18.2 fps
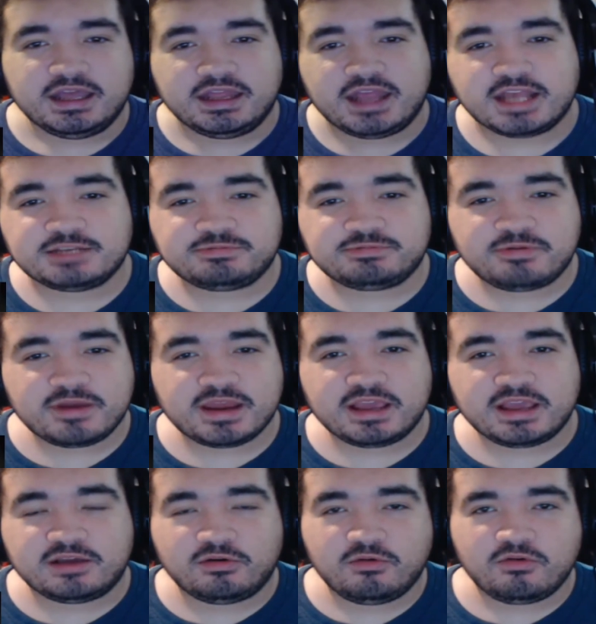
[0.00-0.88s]
That's
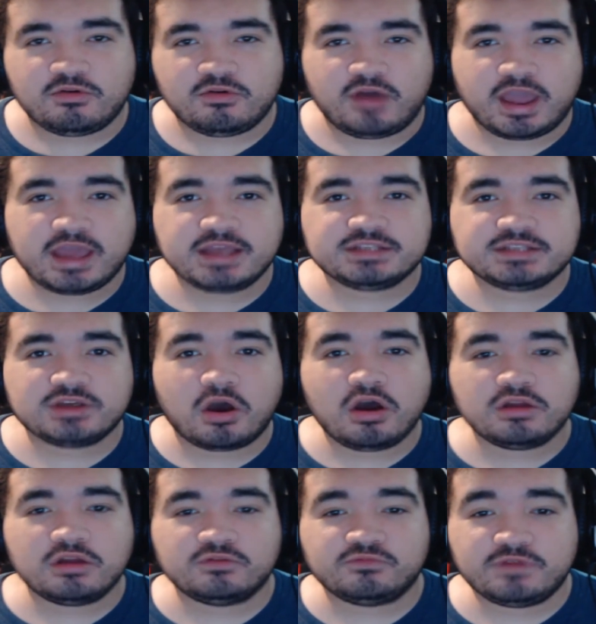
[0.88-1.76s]
pretty cool, and it's
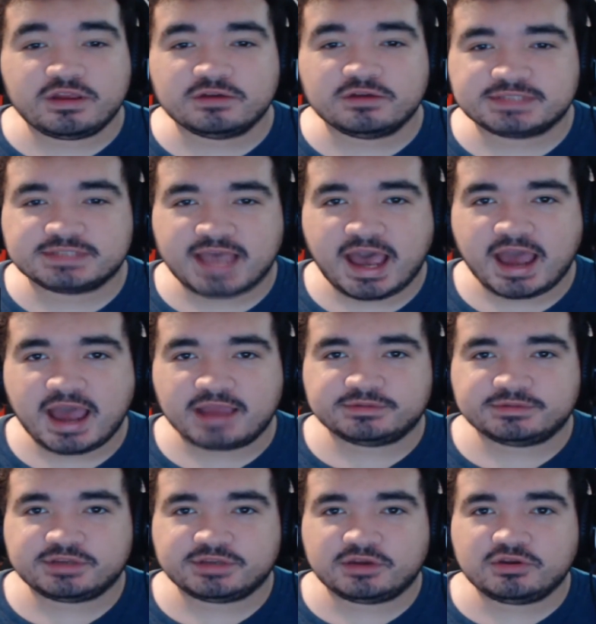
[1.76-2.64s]
on real time,
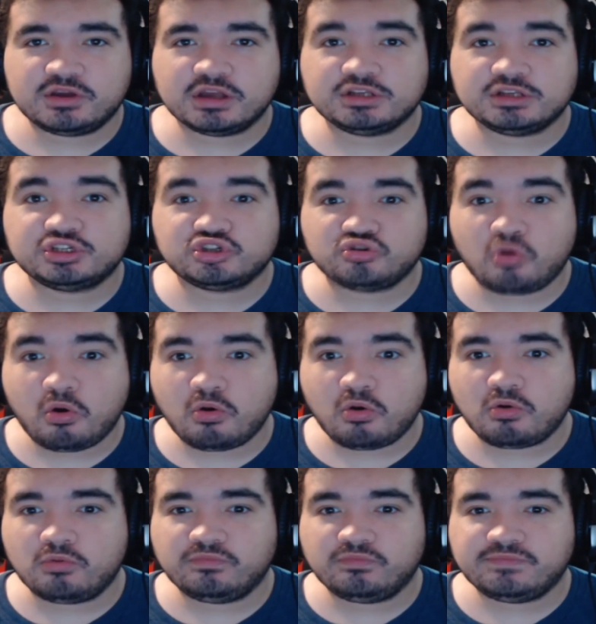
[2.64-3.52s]
so you
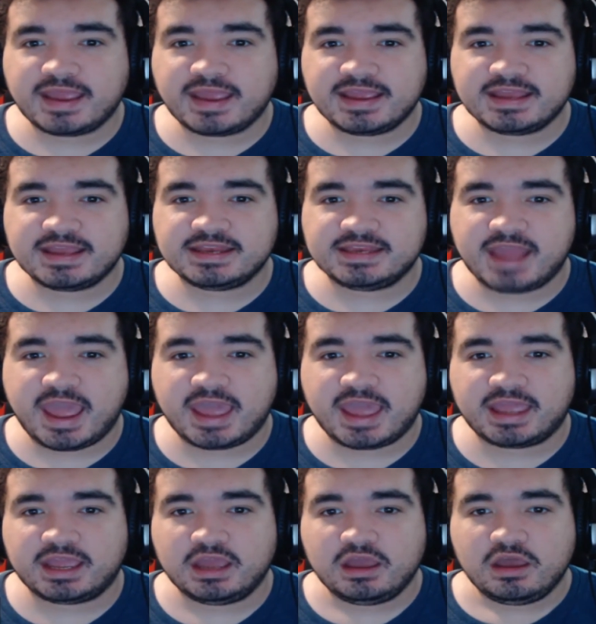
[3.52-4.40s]
control night and
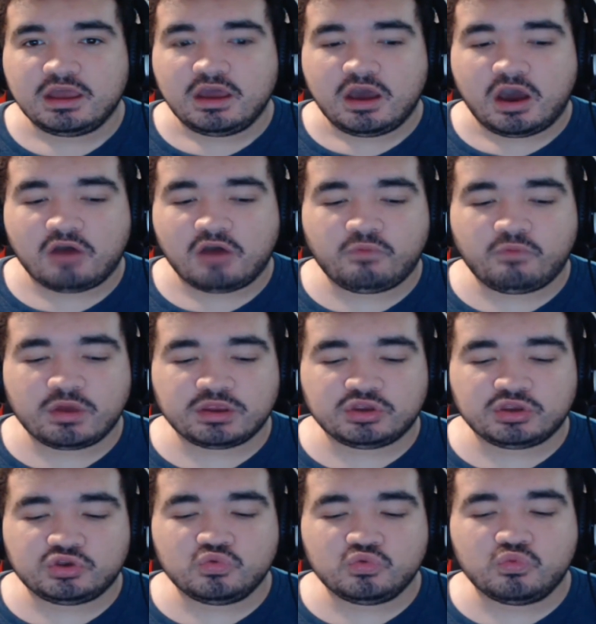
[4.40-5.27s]
day of what
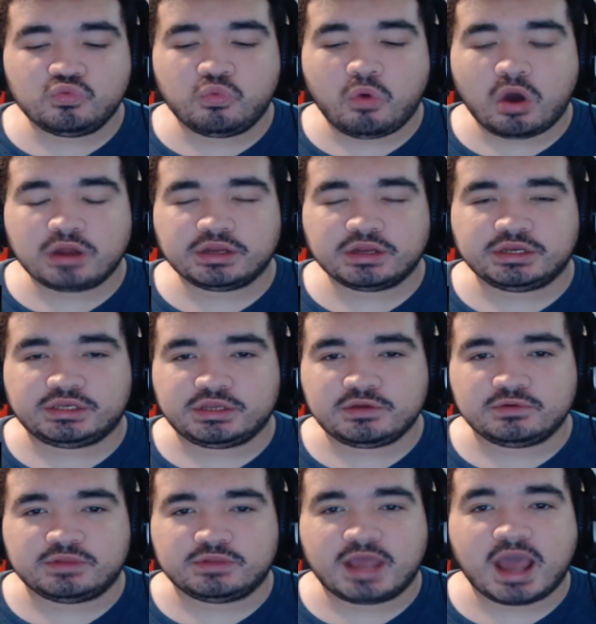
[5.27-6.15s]
you want to
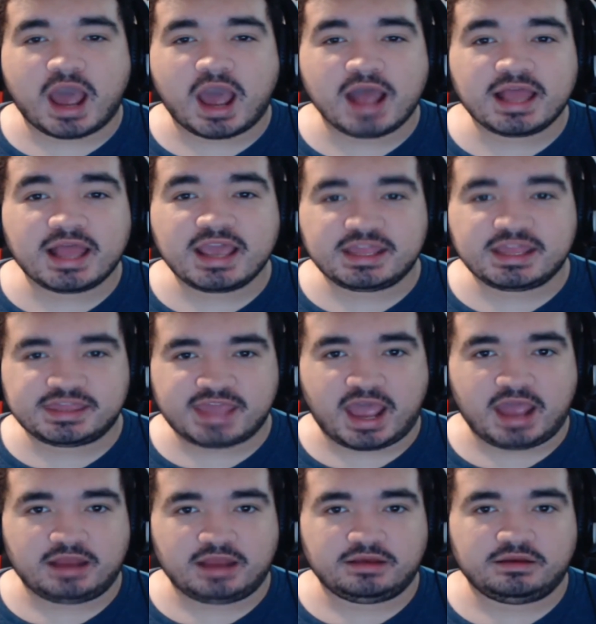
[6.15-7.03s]
do. That I like
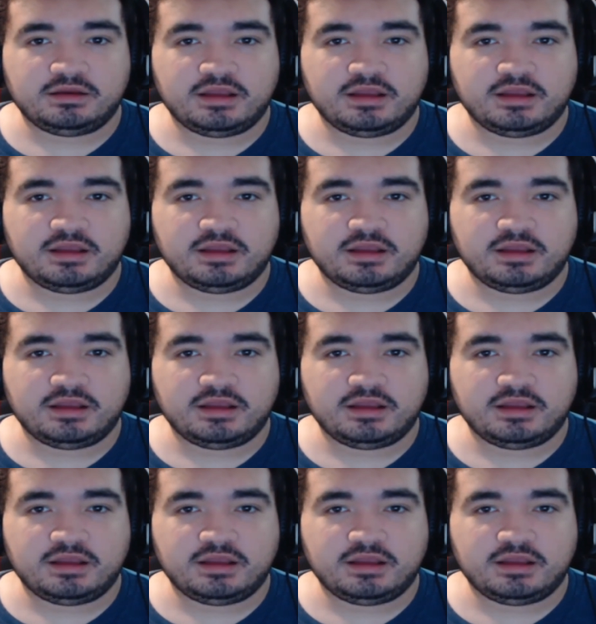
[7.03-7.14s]
that.